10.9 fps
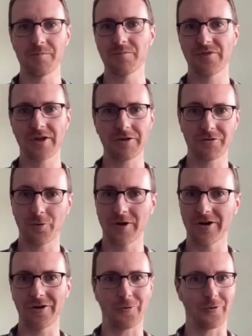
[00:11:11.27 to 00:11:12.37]
think of
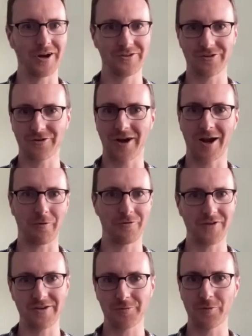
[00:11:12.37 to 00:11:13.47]
Twitter or Instagram or
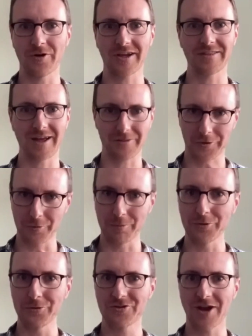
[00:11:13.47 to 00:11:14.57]
Facebook, and that little
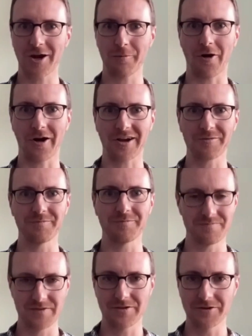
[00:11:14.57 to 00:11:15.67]
blue check mark
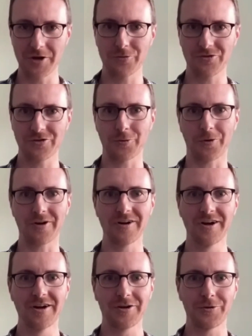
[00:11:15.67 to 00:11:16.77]
denotes you're
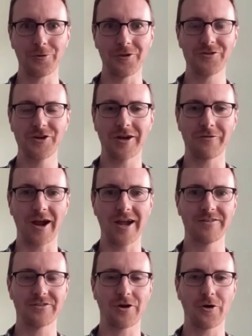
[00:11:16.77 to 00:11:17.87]
legit,
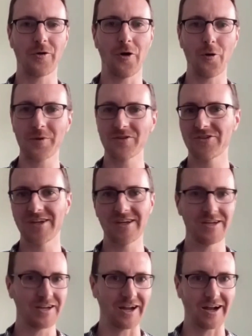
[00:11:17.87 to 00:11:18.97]
right? So
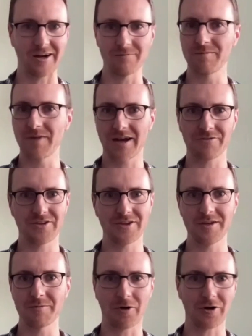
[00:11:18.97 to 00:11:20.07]
OpenSea,
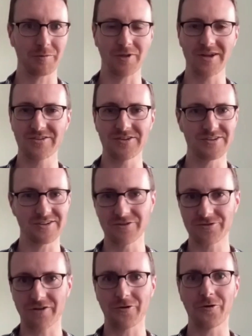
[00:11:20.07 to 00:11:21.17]
NFT marketplaces in
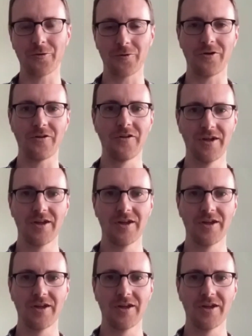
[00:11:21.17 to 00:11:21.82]
general will